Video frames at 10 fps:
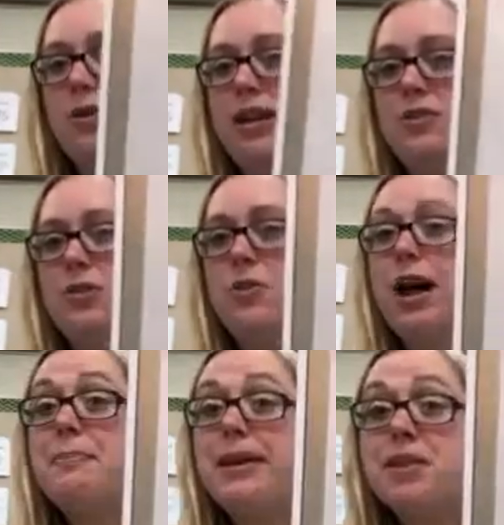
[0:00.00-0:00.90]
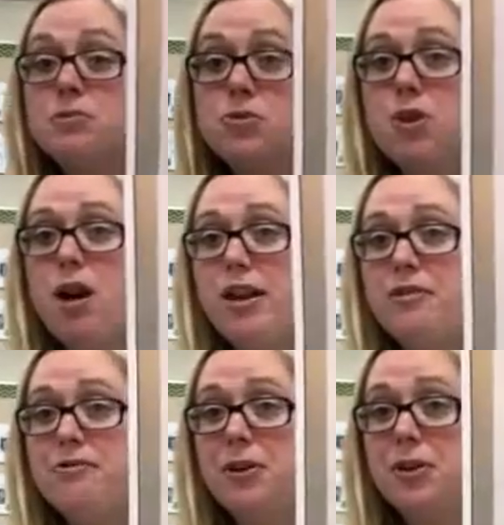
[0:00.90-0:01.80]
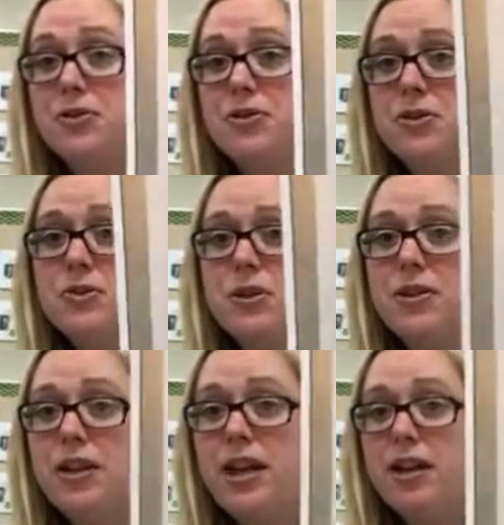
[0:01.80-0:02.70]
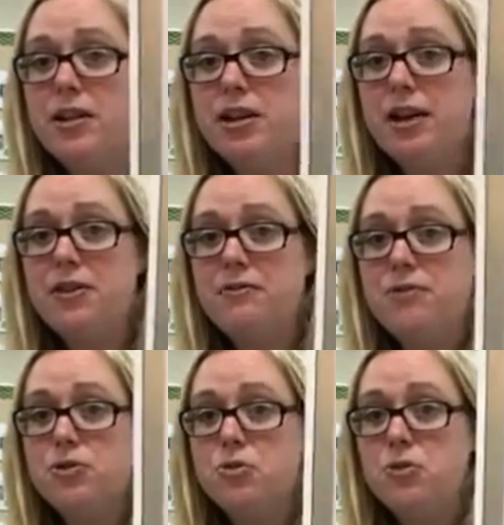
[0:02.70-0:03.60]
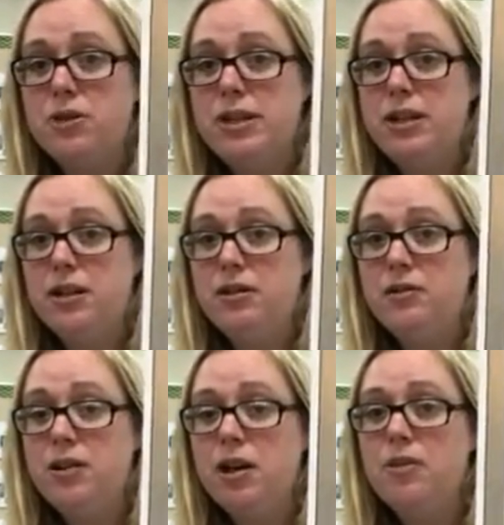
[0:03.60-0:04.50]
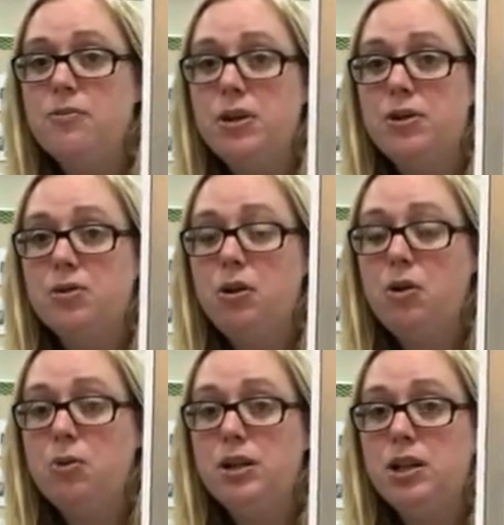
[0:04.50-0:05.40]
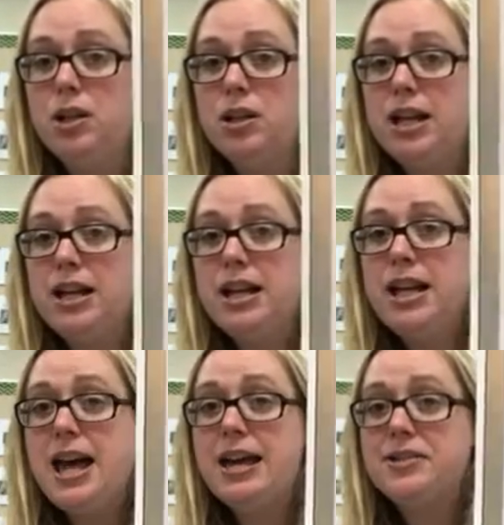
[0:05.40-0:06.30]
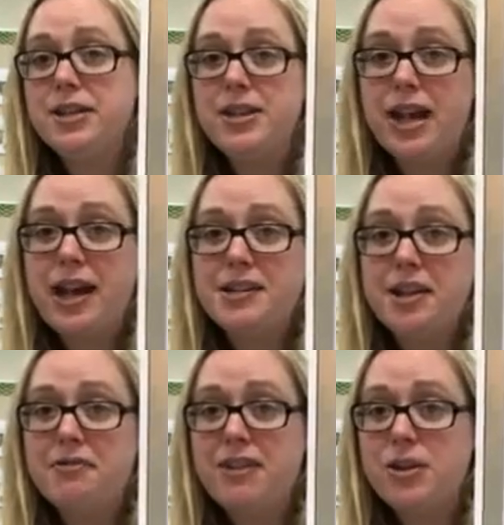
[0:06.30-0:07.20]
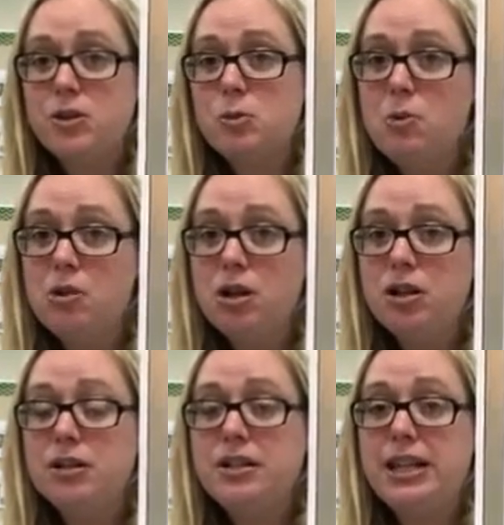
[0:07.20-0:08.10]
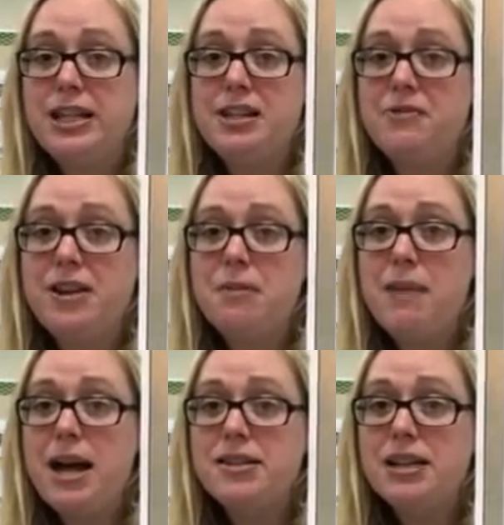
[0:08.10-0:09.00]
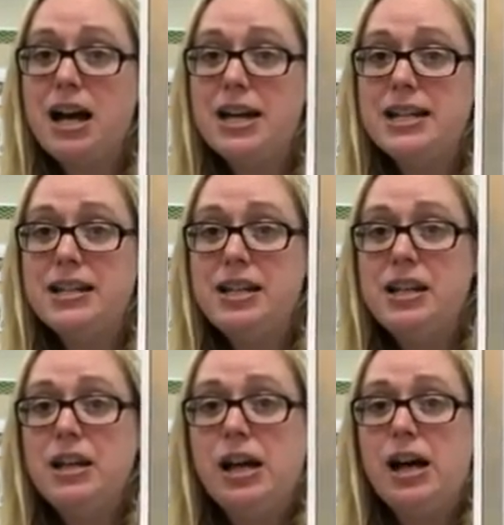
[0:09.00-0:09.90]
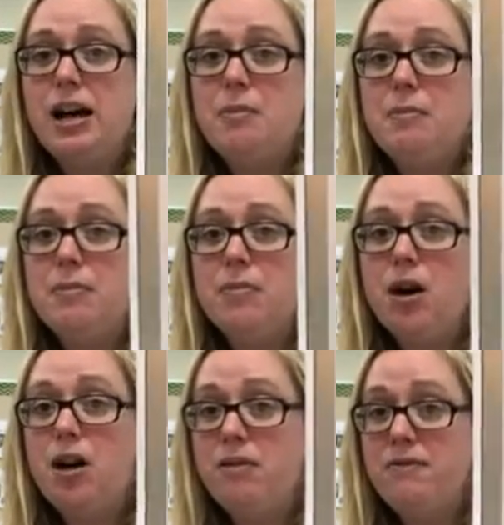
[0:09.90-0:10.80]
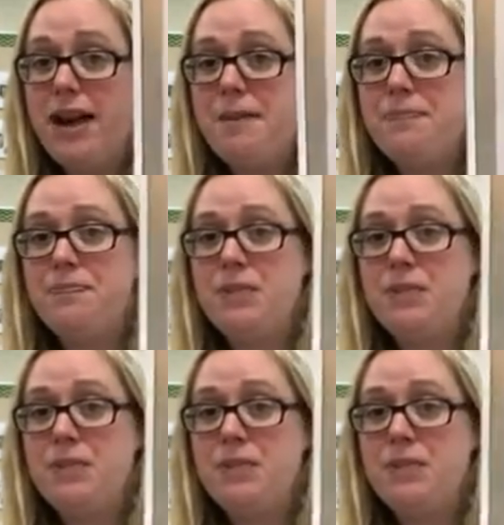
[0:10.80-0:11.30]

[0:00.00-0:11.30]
Okay, so I made them draw it first so that they got the visual here of what their logo would look like, and did they identify the sport, did they identify the mascot, all of that.